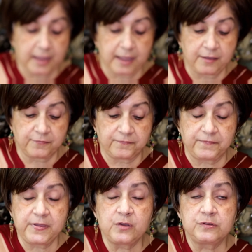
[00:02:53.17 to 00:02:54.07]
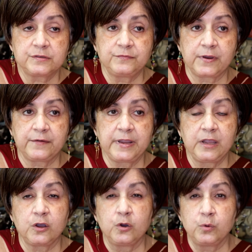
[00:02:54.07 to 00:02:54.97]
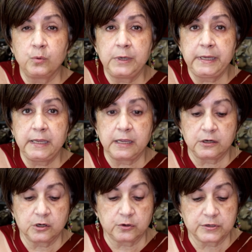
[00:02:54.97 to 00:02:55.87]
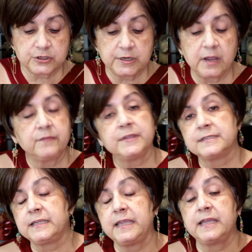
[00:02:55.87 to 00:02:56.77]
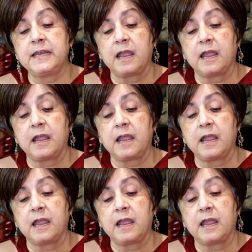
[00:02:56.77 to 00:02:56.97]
It feels very cooling and nourishing on the skin.